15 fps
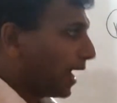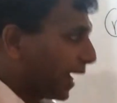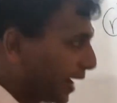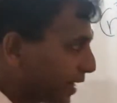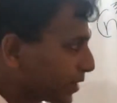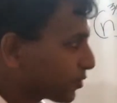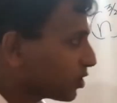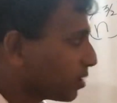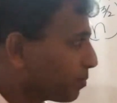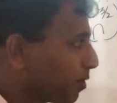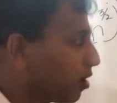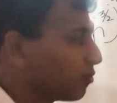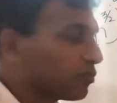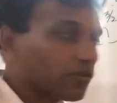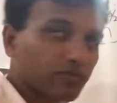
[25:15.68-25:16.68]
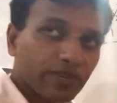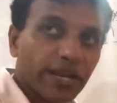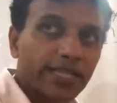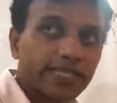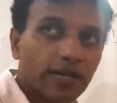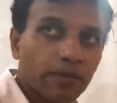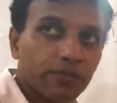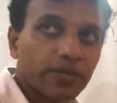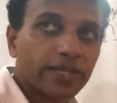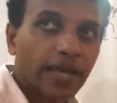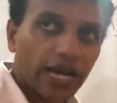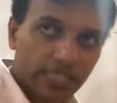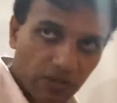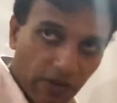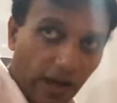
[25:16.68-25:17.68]
n to the power 15 something.
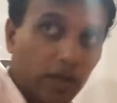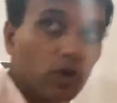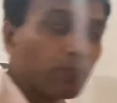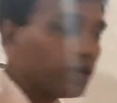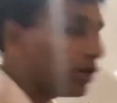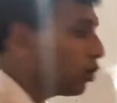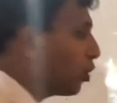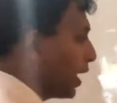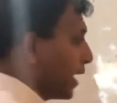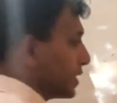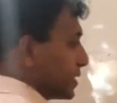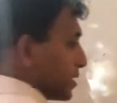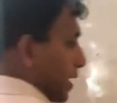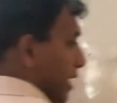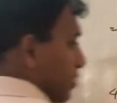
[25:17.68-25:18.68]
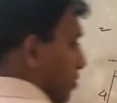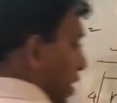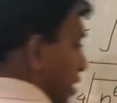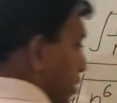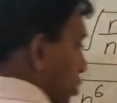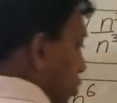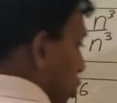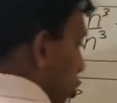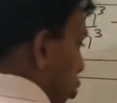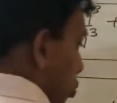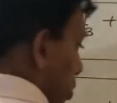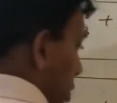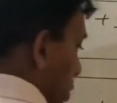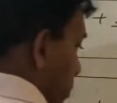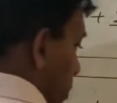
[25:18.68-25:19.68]
There's a value below n, right? 1
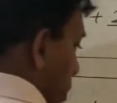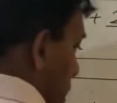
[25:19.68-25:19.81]
over.